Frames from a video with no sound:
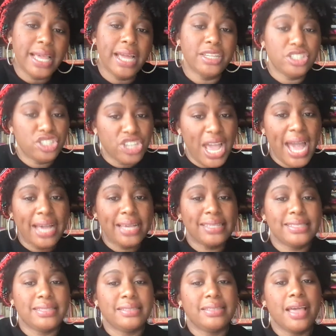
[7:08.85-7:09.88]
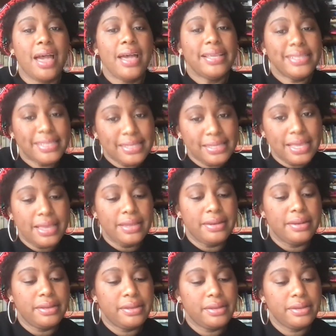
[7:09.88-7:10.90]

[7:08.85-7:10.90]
and shacks, sin.